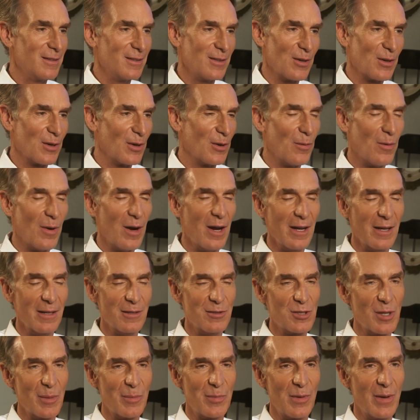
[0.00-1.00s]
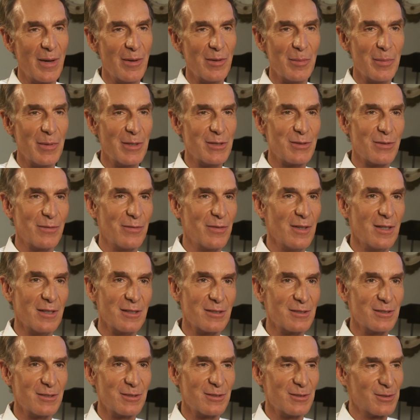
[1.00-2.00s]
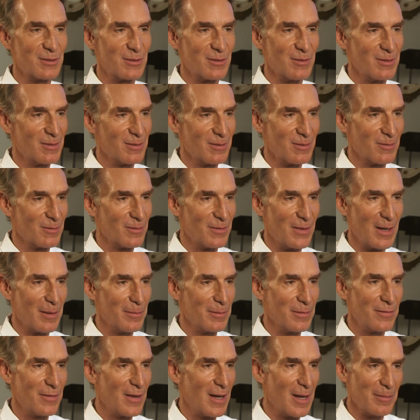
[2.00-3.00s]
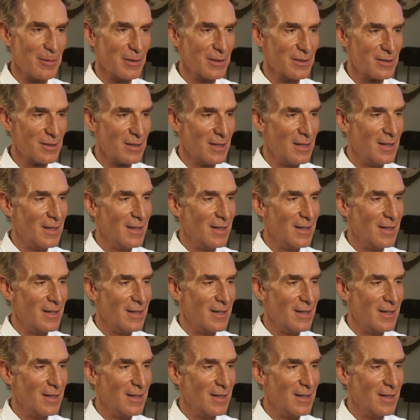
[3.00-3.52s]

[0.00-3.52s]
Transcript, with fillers: you go to Hawaii and jump around with a bunch of fish. It's fab- fabulous.